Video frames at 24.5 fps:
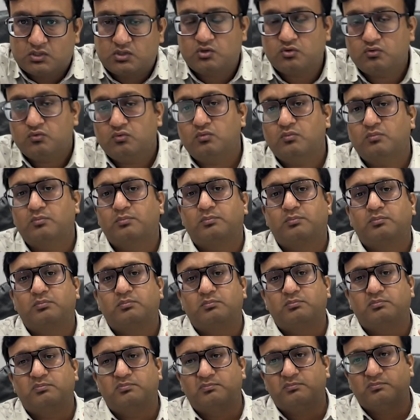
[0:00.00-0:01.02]
To
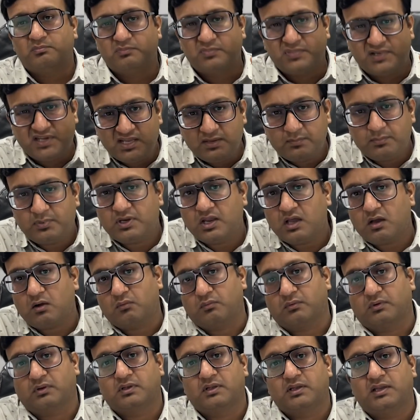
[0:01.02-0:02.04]
deep
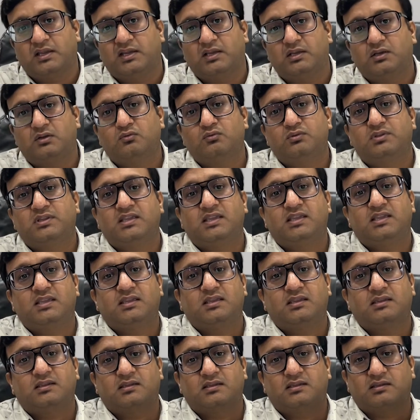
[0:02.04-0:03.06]
down into the
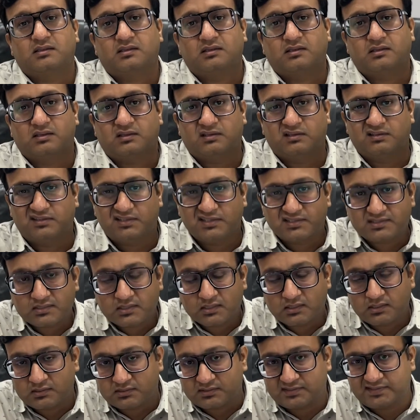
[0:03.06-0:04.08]
this
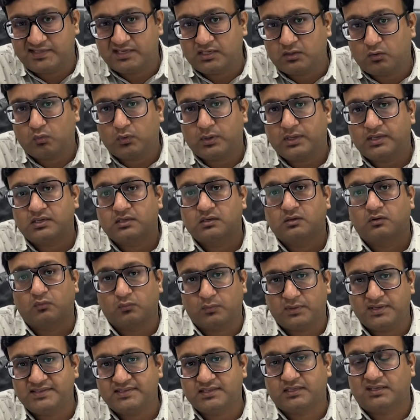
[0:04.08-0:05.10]
secret
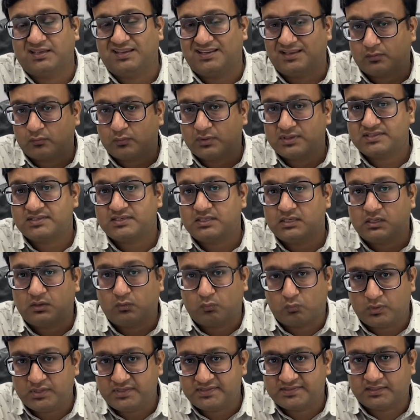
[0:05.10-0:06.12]
reason, interesting
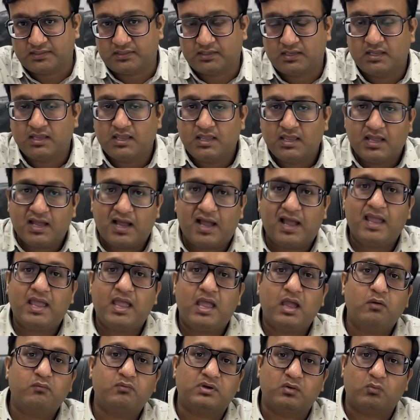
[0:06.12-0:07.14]
reason, I
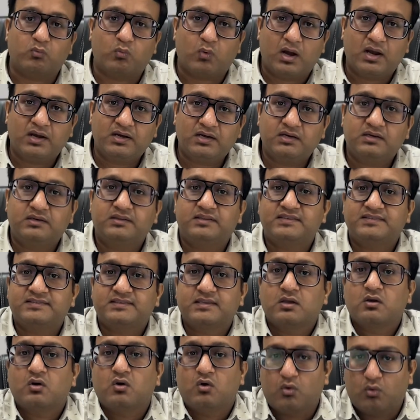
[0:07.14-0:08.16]
have divided this
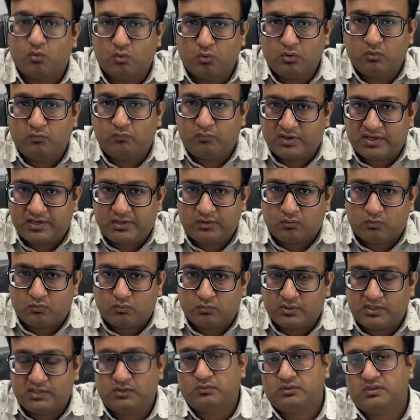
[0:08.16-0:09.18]
whole video
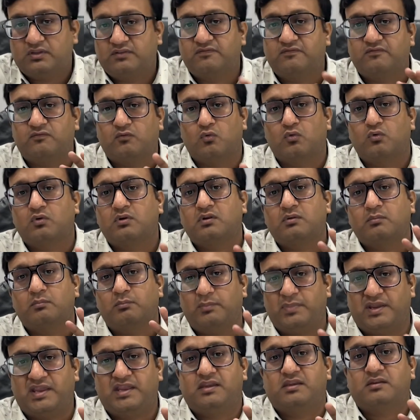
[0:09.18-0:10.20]
into the four
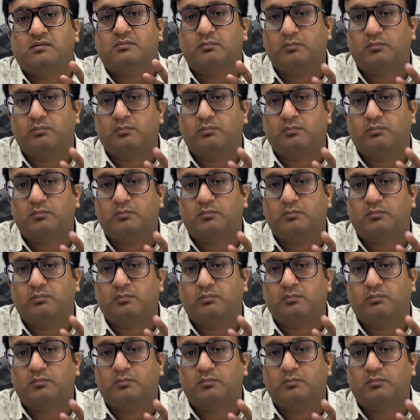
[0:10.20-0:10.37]
main